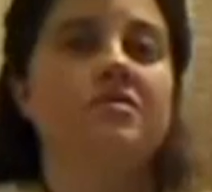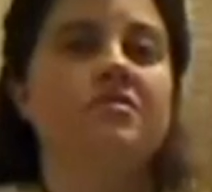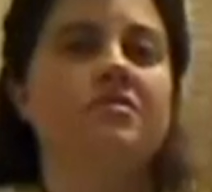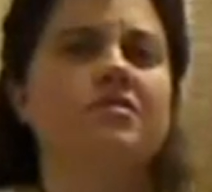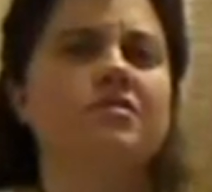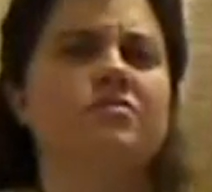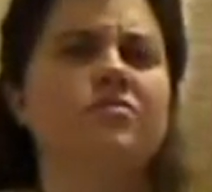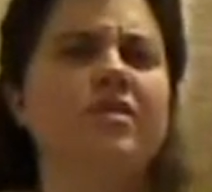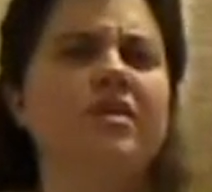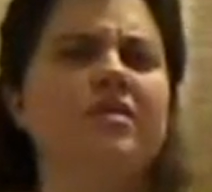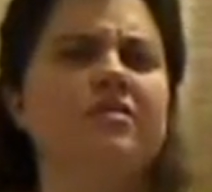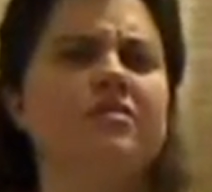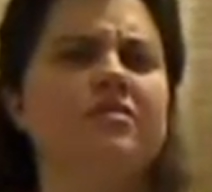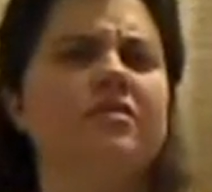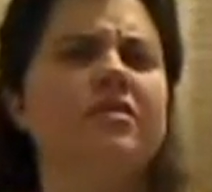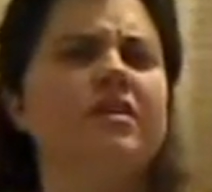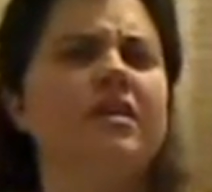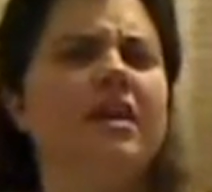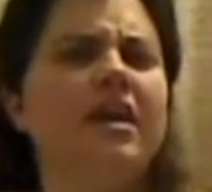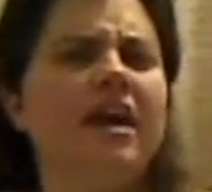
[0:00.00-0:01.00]
as a sweetener,
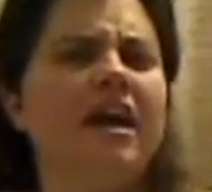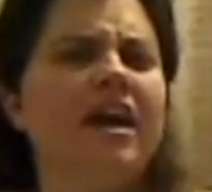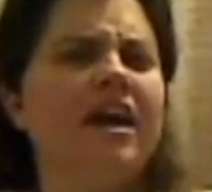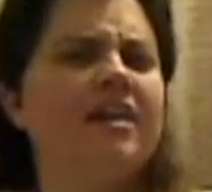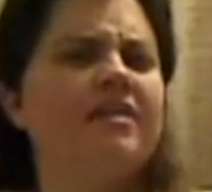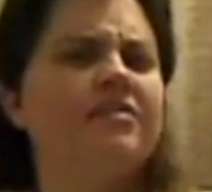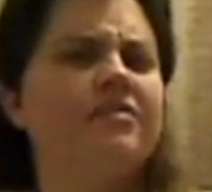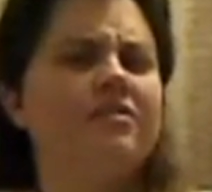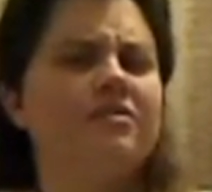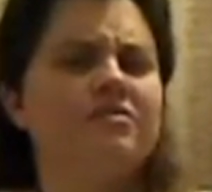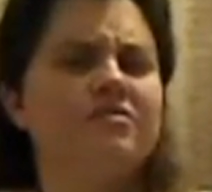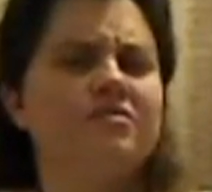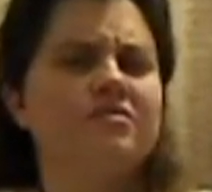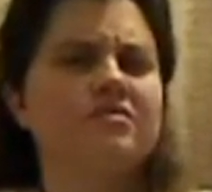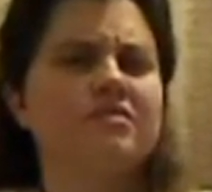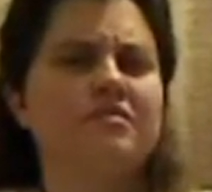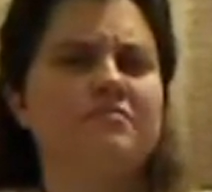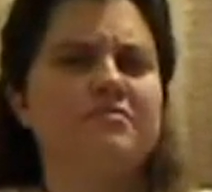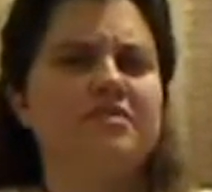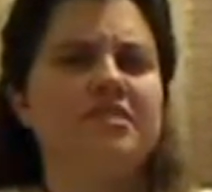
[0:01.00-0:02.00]
and there are also
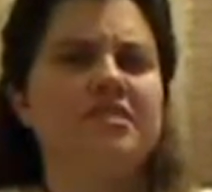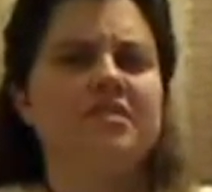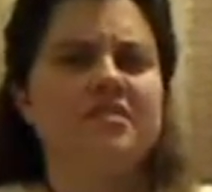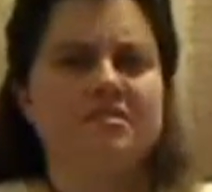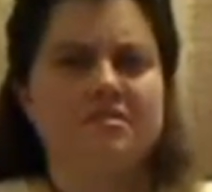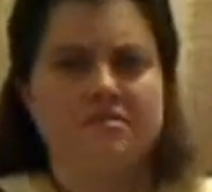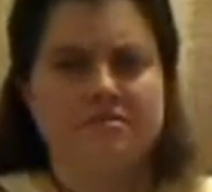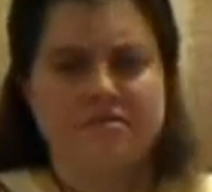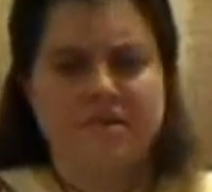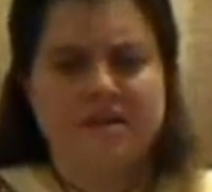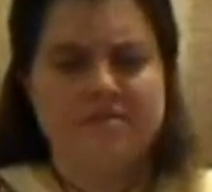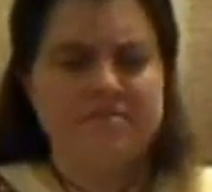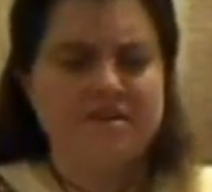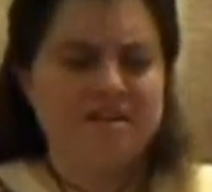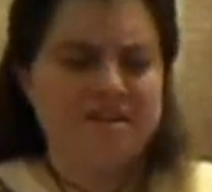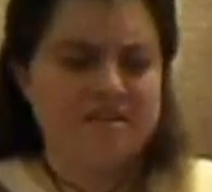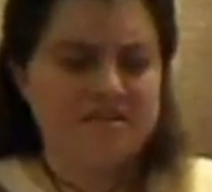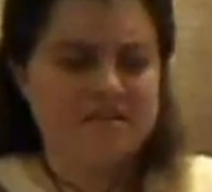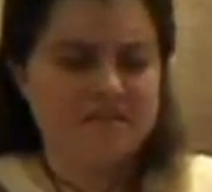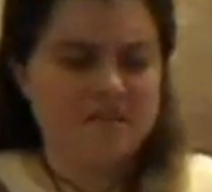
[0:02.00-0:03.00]
some medicinal
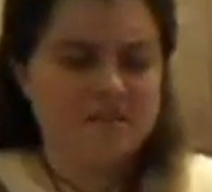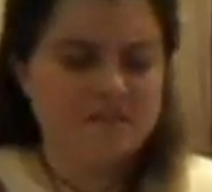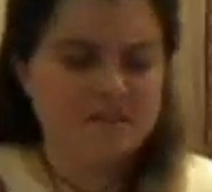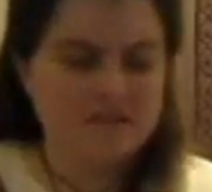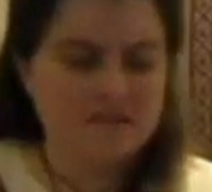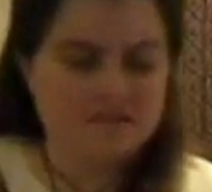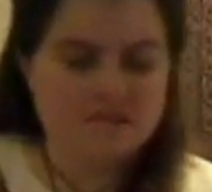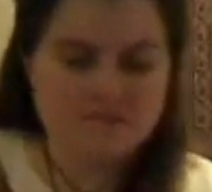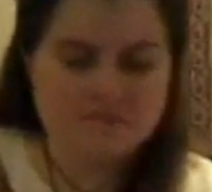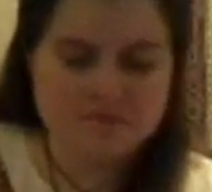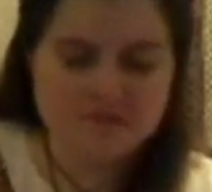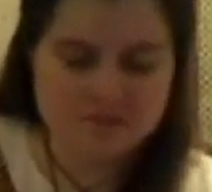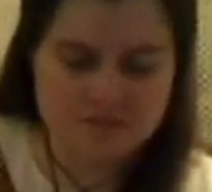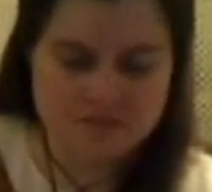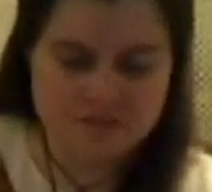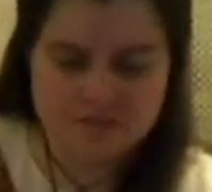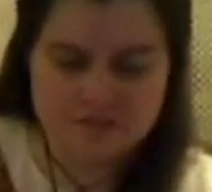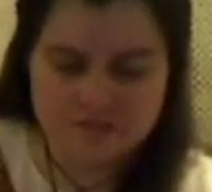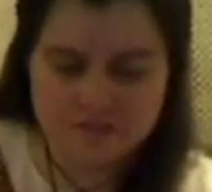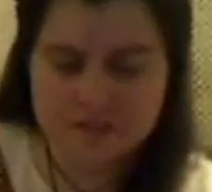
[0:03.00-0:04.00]
remedies that the Egyptians
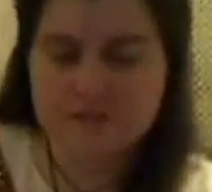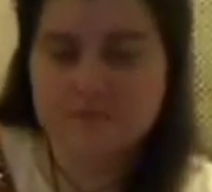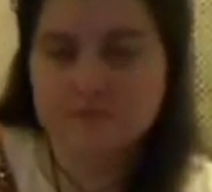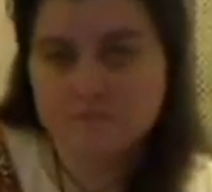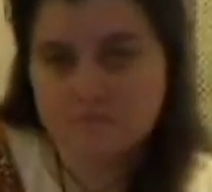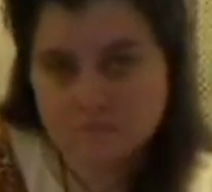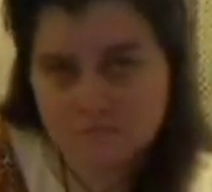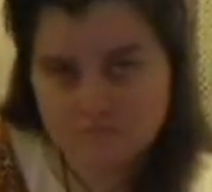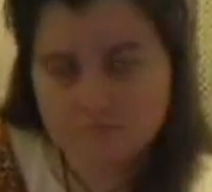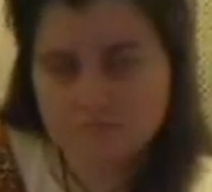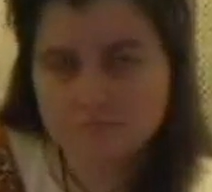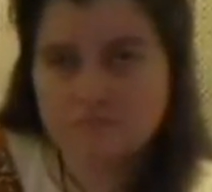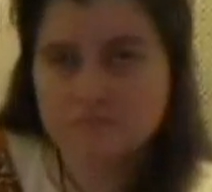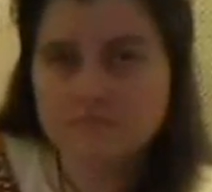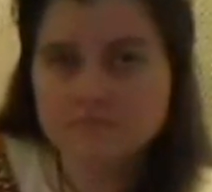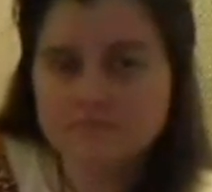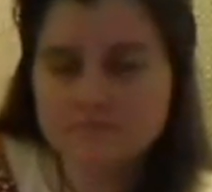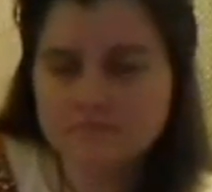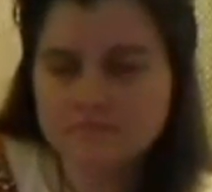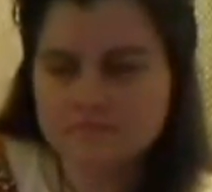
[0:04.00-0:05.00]
used that
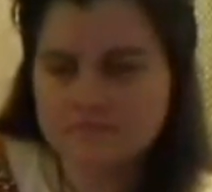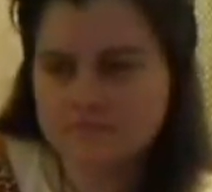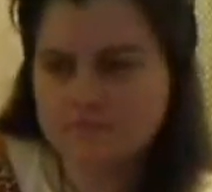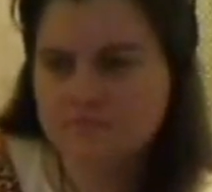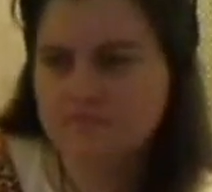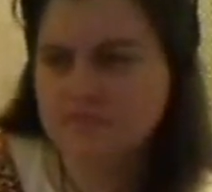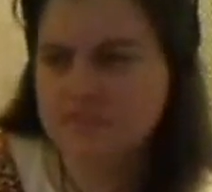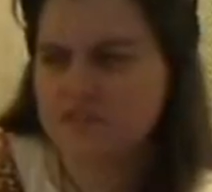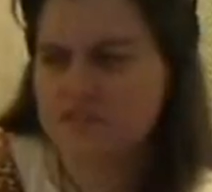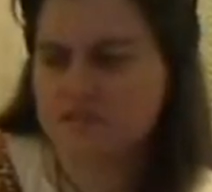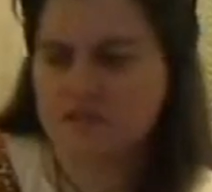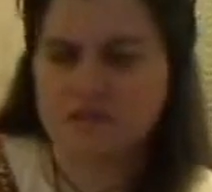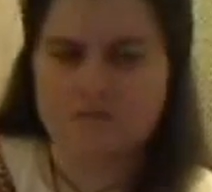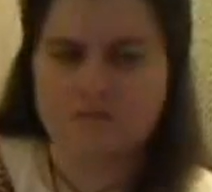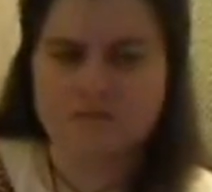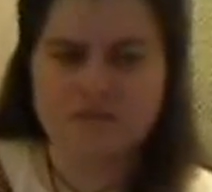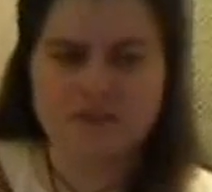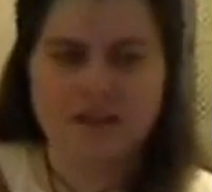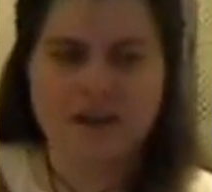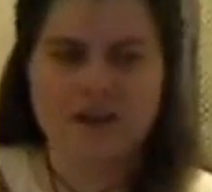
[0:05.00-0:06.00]
started
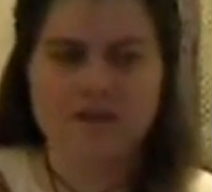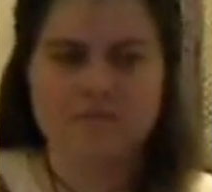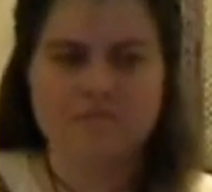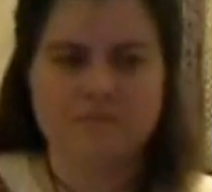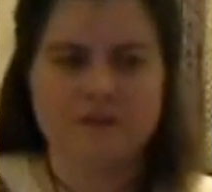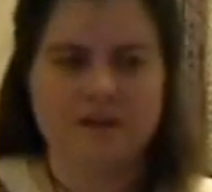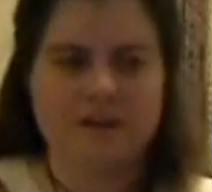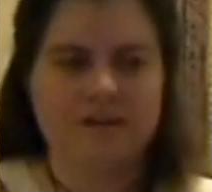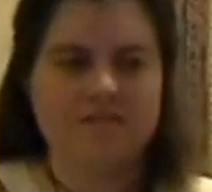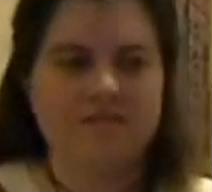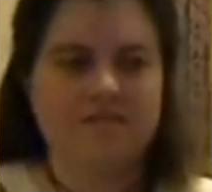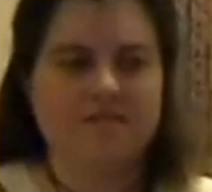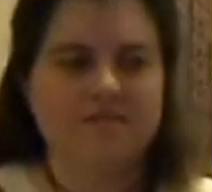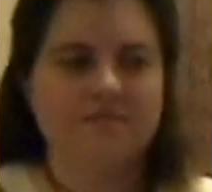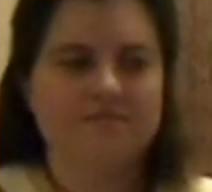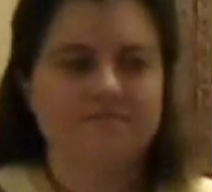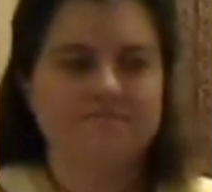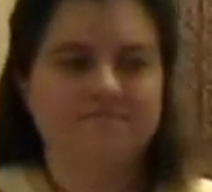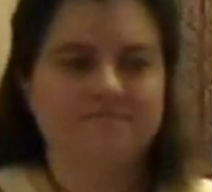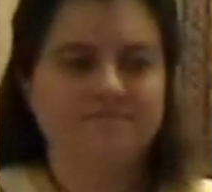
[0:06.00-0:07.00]
with carob pods.
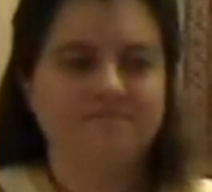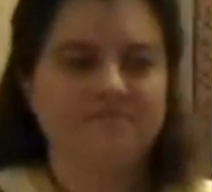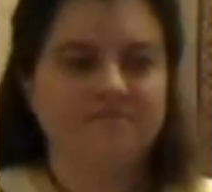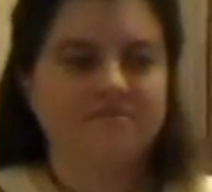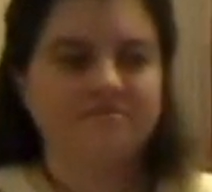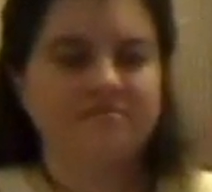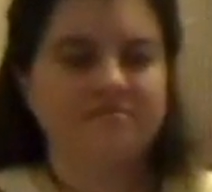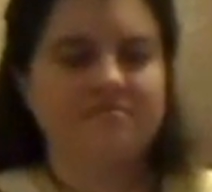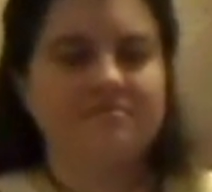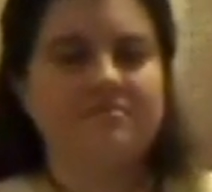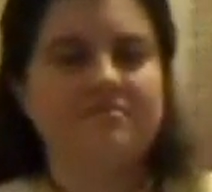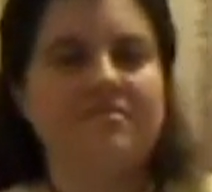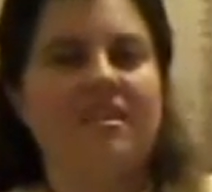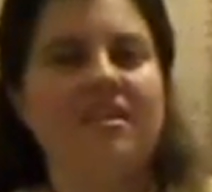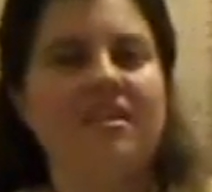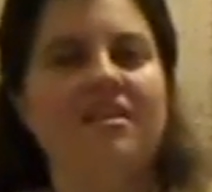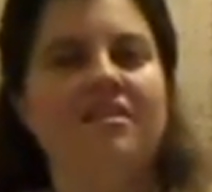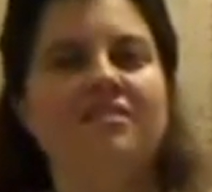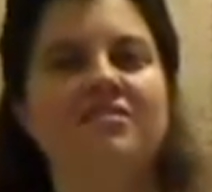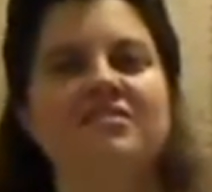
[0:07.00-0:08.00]

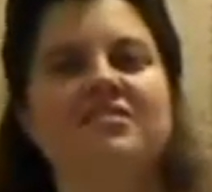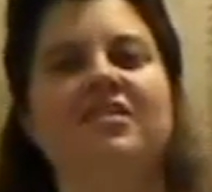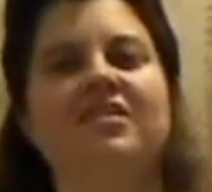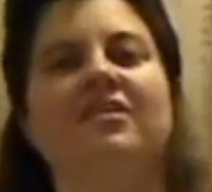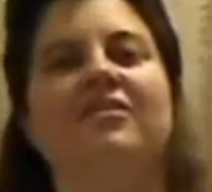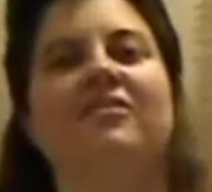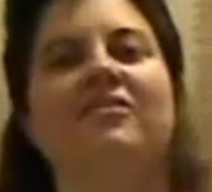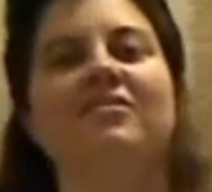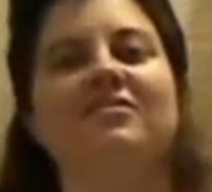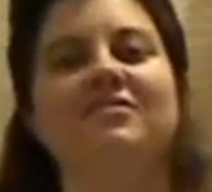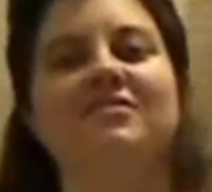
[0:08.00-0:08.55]
So,